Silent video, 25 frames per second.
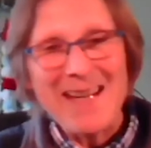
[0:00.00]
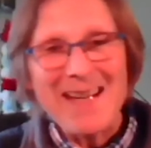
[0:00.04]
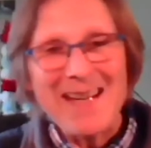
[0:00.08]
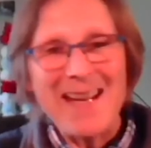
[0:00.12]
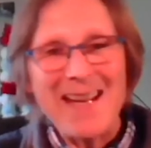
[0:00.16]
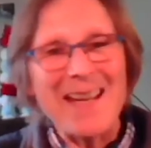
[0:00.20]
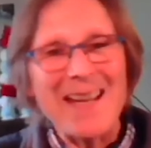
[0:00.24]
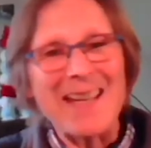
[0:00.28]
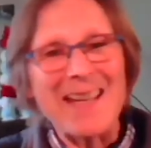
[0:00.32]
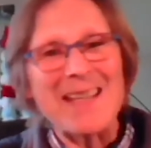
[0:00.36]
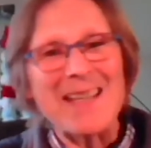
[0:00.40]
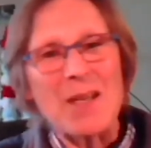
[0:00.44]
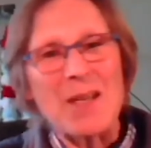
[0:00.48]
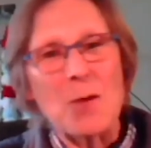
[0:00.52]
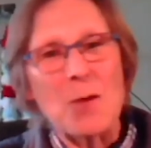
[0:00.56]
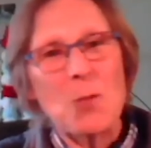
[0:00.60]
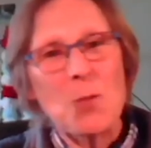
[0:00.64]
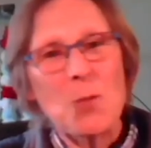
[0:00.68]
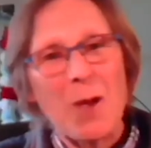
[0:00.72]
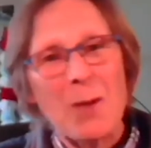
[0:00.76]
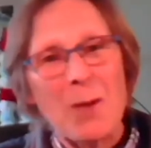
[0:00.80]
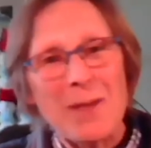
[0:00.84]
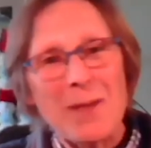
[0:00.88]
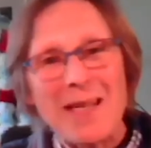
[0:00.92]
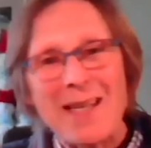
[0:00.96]
They're all
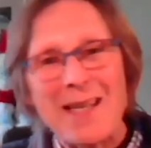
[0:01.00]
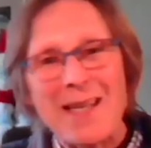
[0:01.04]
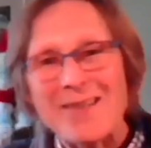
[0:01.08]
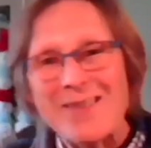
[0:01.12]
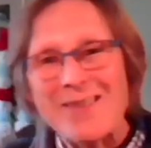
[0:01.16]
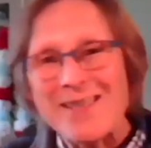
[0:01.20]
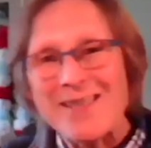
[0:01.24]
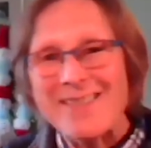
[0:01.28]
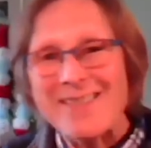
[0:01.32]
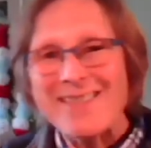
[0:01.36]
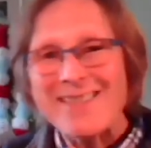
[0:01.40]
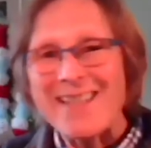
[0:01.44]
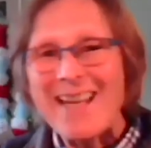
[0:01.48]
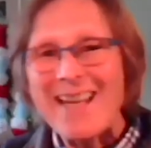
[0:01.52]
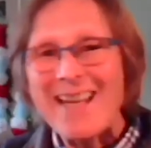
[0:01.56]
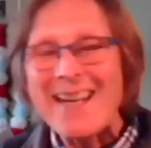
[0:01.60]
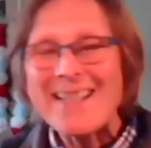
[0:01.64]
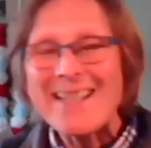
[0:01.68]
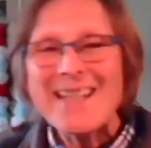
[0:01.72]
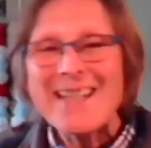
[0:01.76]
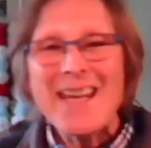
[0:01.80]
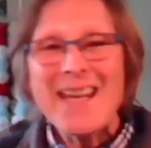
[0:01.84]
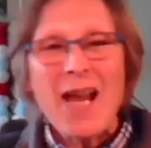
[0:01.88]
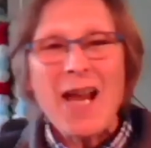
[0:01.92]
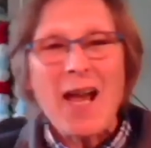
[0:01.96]
coming out, aren't they?
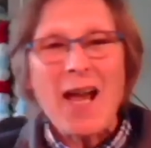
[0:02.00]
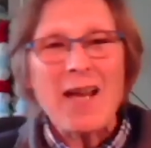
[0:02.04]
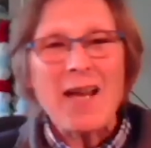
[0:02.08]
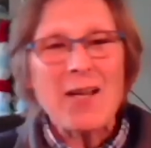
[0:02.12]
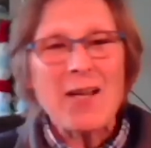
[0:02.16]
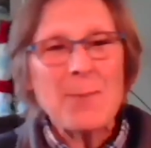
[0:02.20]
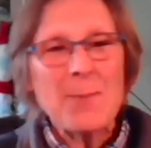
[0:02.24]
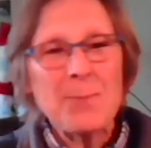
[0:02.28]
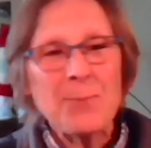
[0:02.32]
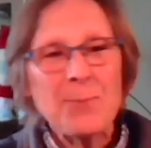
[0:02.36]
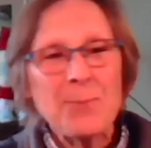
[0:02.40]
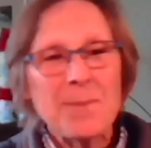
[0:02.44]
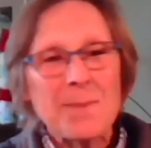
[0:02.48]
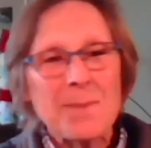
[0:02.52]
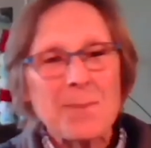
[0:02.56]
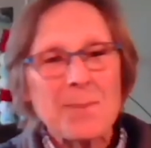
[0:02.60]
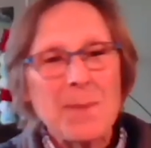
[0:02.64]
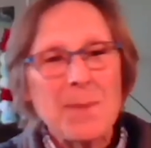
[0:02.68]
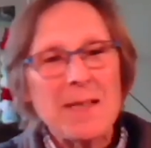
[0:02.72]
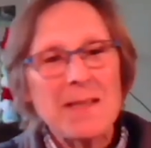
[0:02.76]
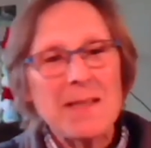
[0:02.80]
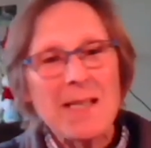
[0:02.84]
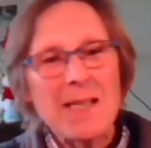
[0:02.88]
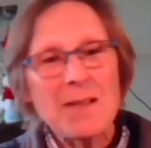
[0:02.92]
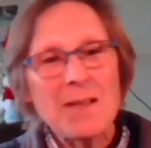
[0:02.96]

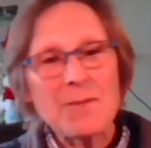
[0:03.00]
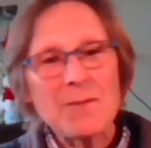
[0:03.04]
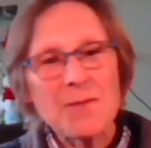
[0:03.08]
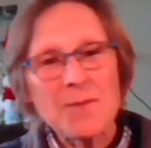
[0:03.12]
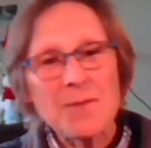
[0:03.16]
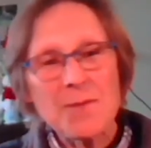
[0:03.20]
Penny,